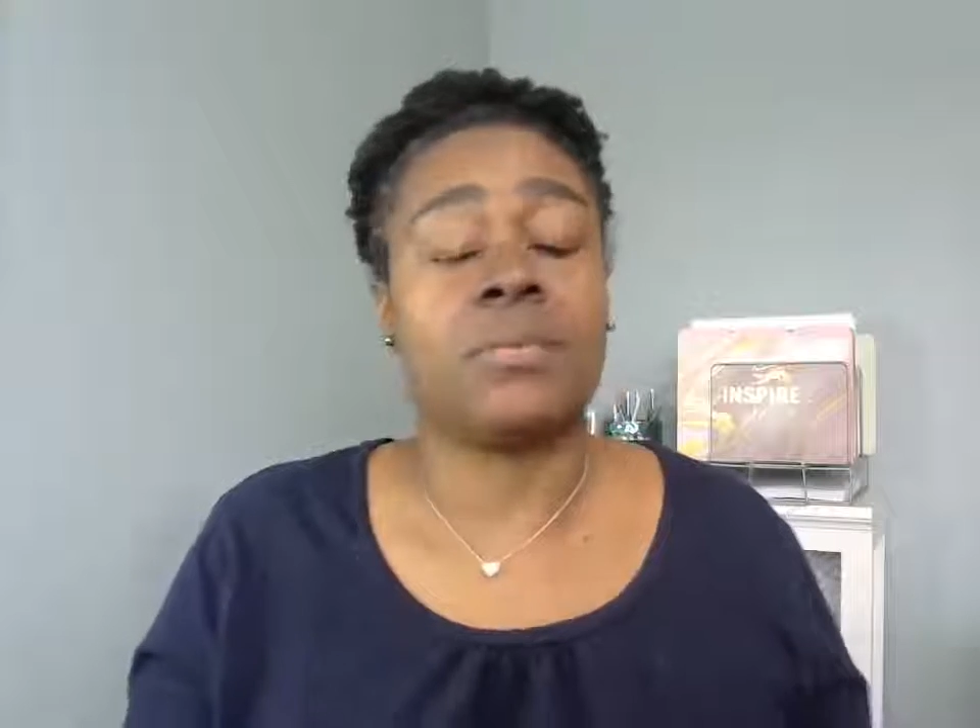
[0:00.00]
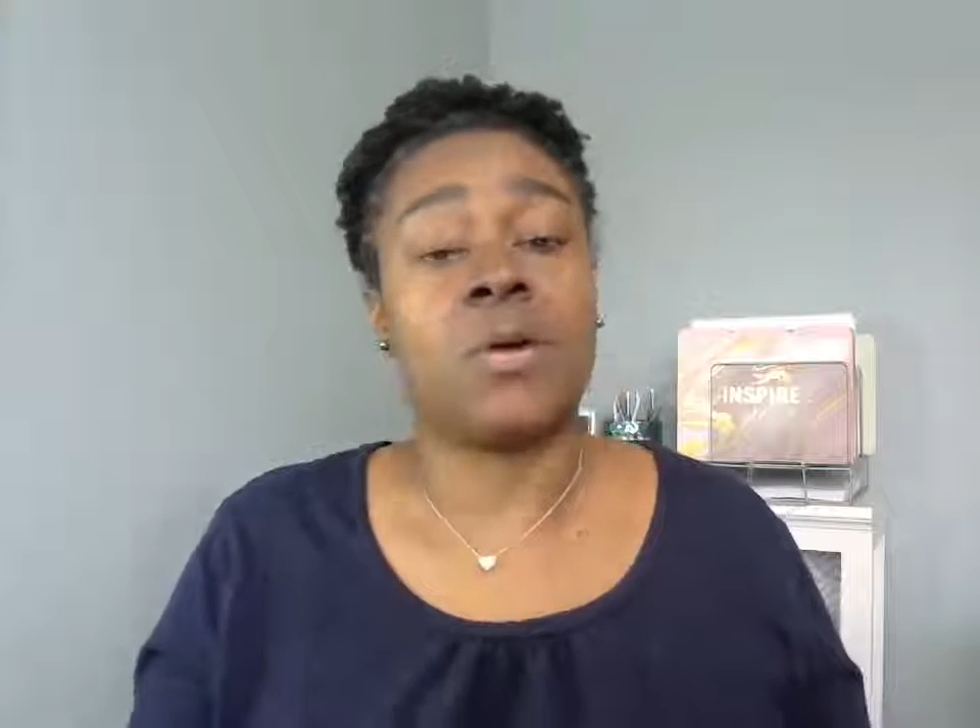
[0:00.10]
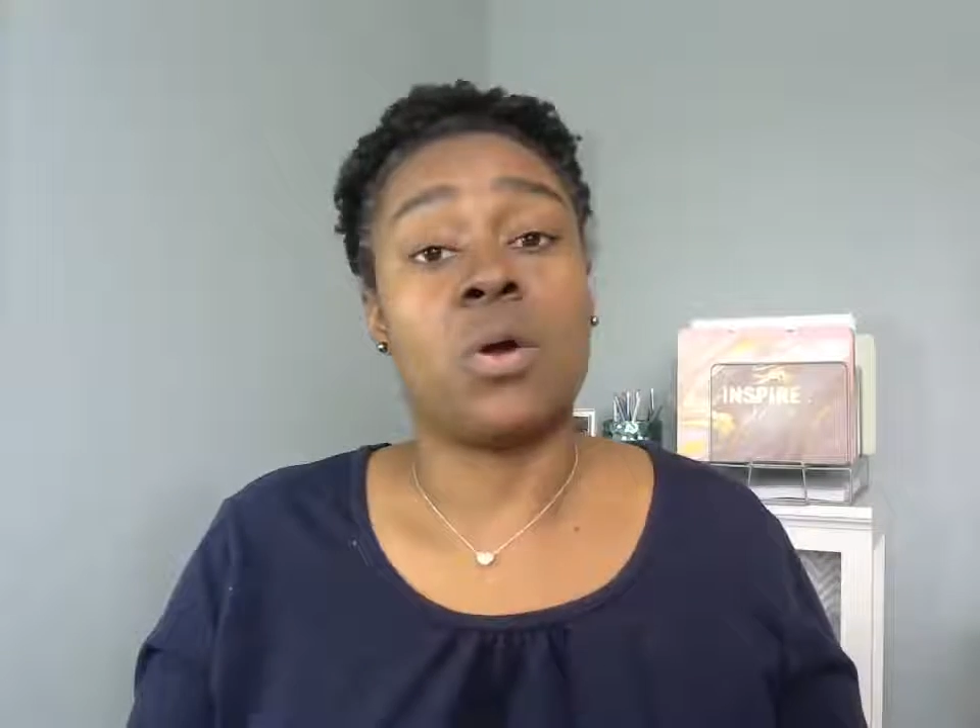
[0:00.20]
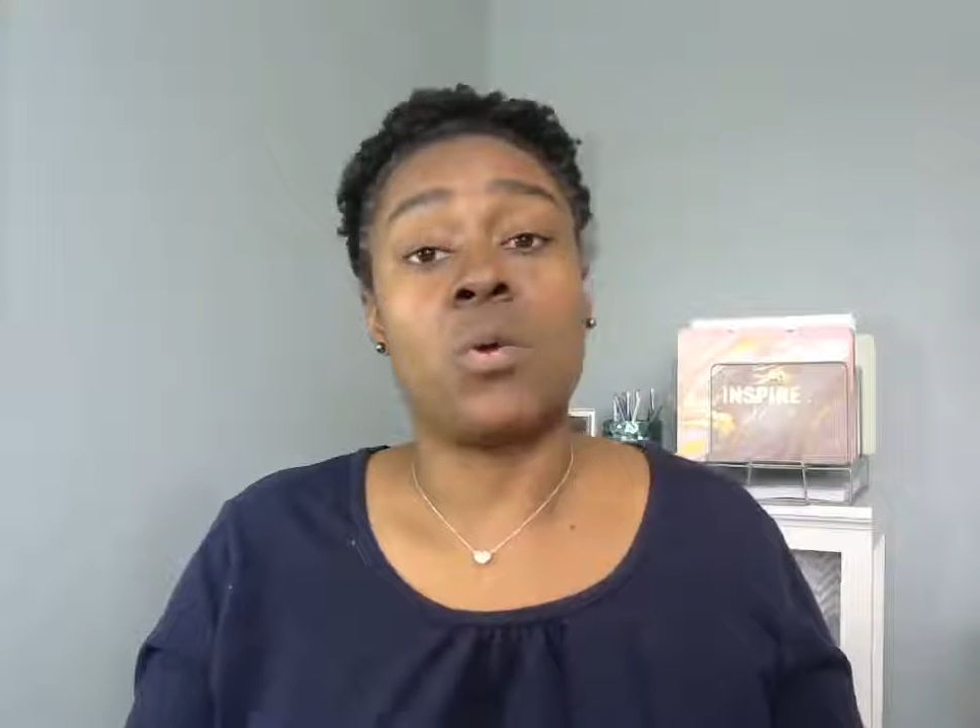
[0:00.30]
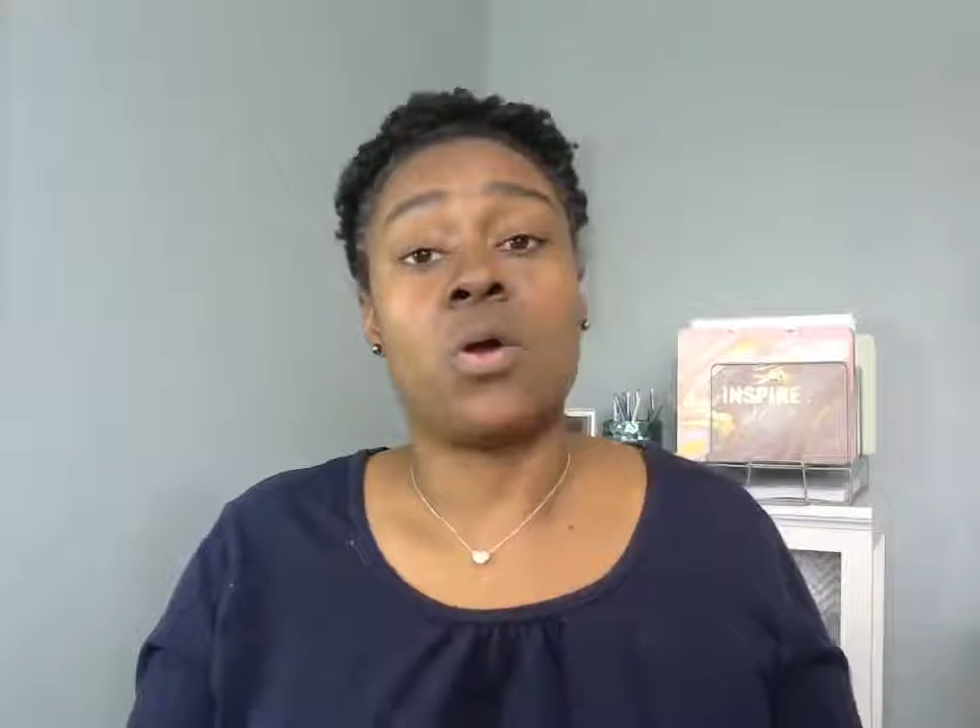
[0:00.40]

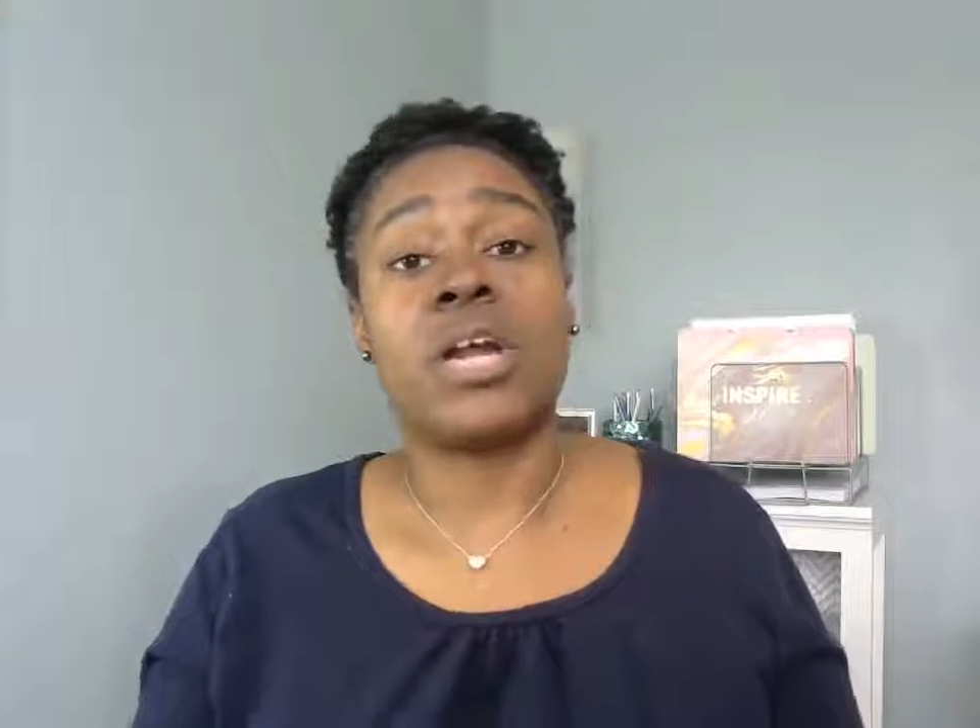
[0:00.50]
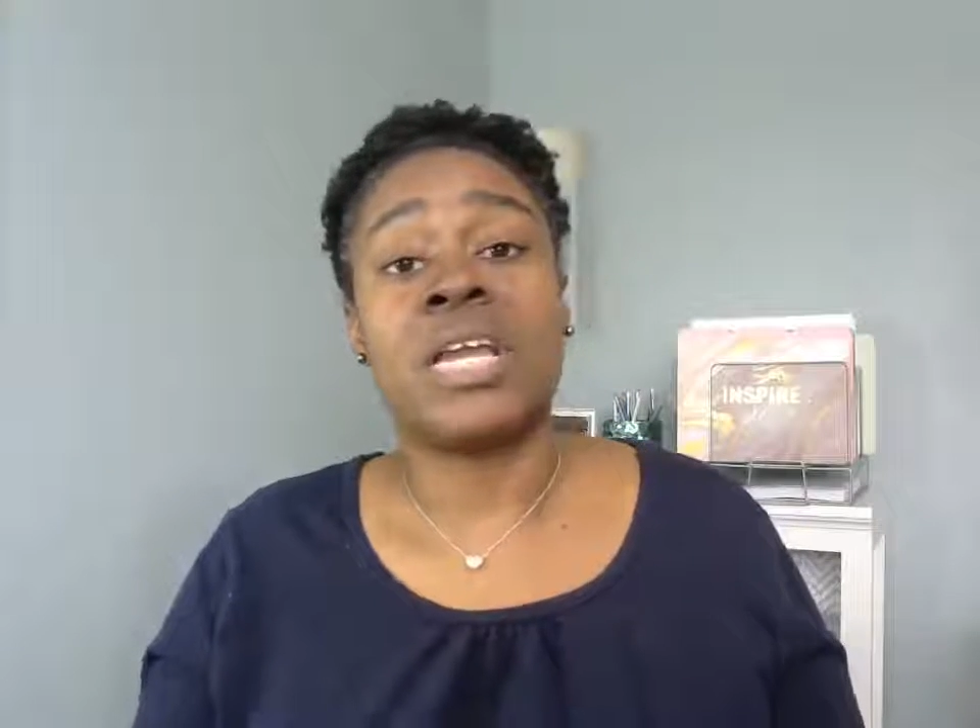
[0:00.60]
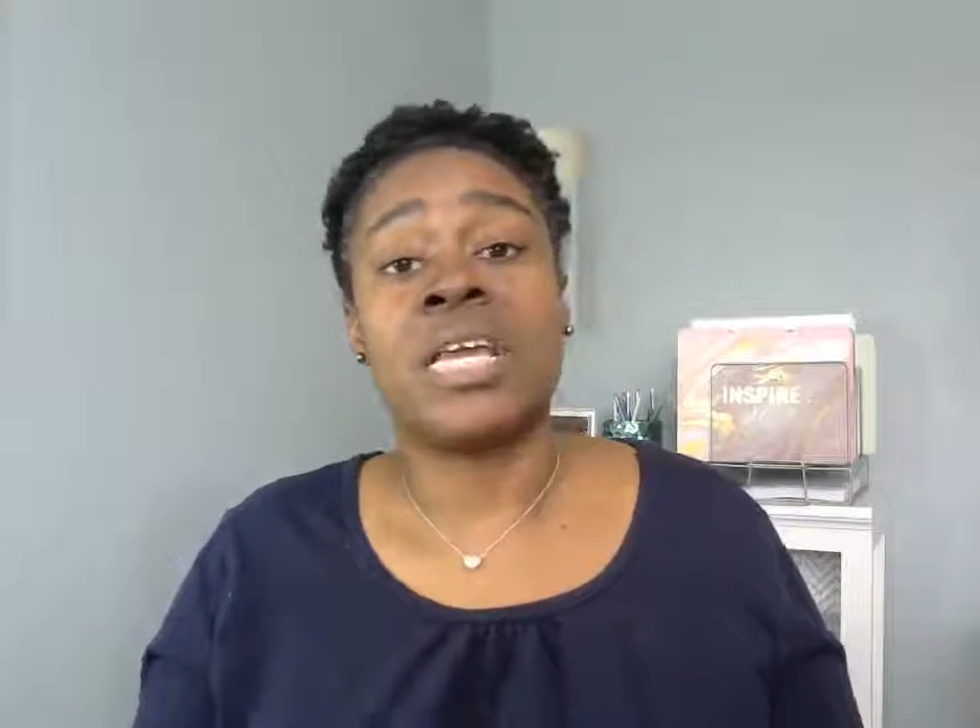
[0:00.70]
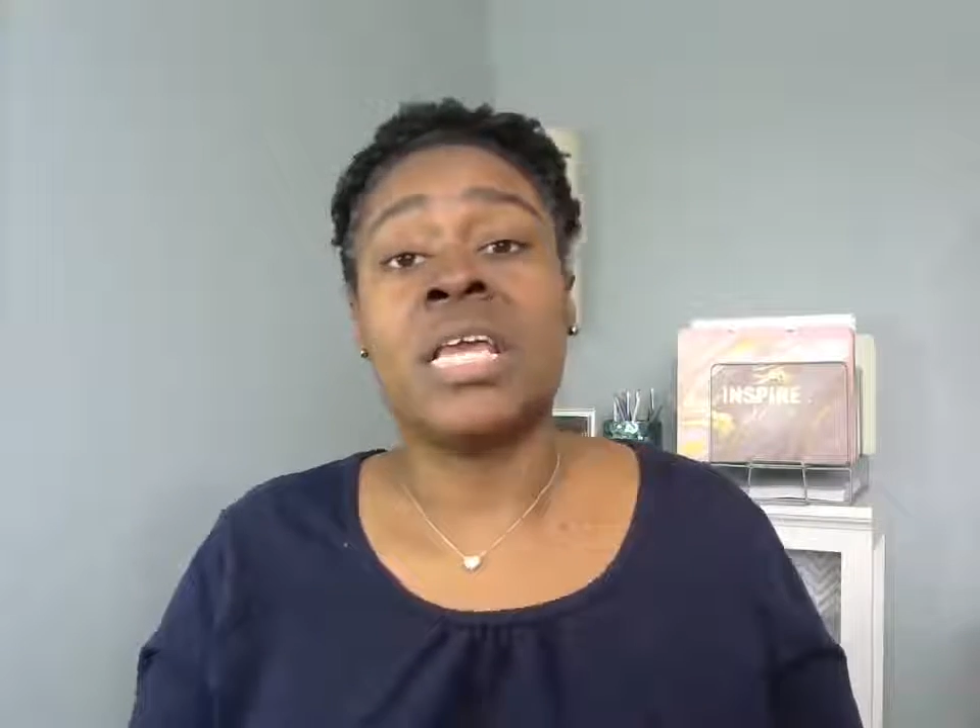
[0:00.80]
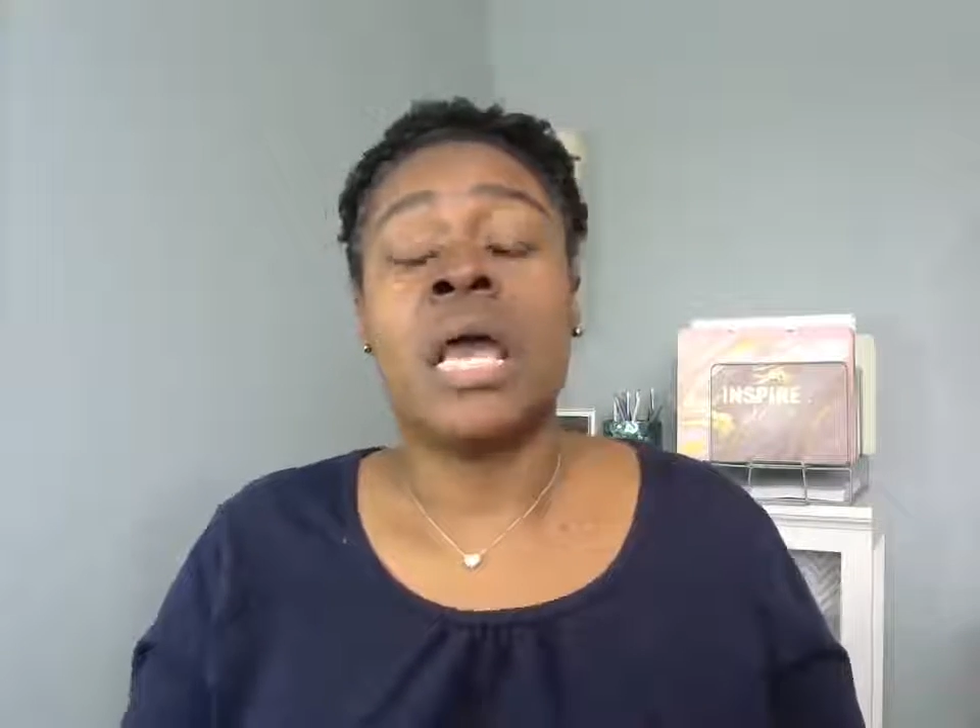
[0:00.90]

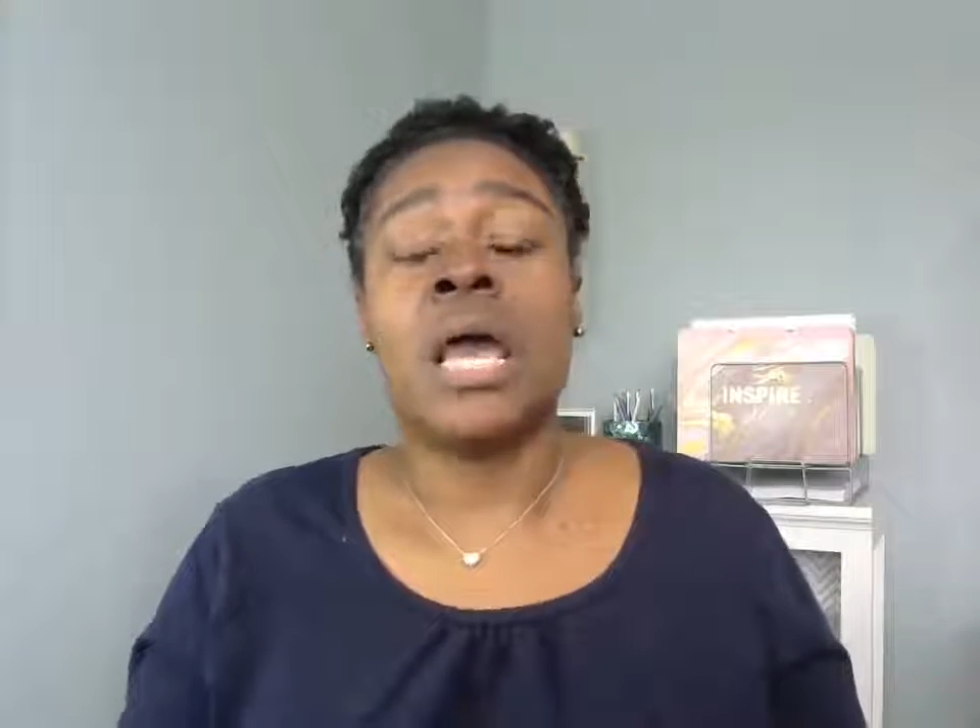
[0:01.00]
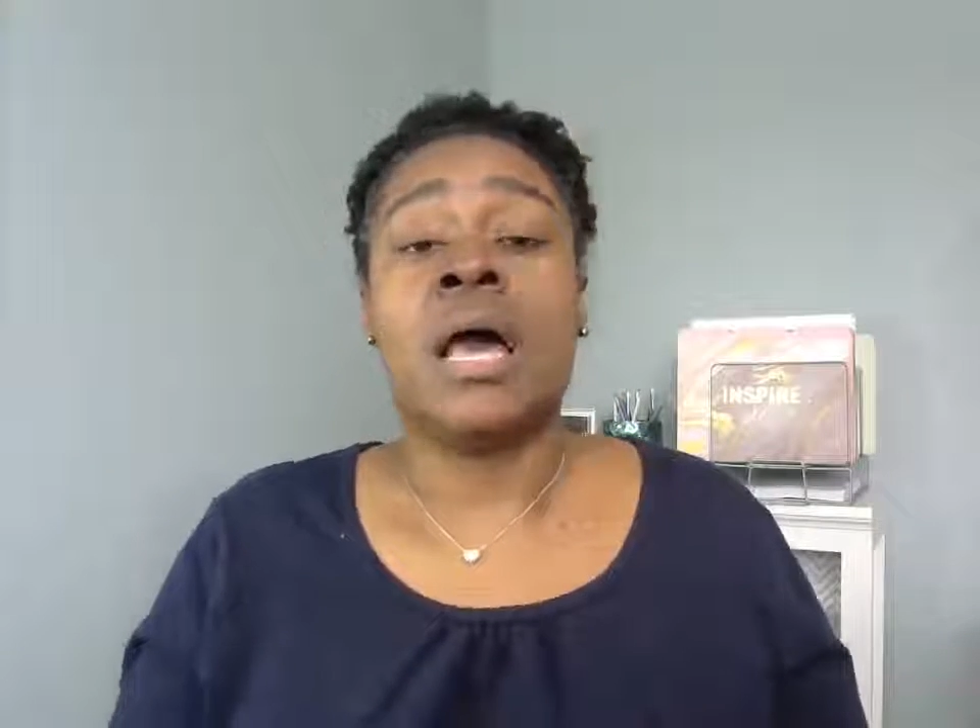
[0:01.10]
priority,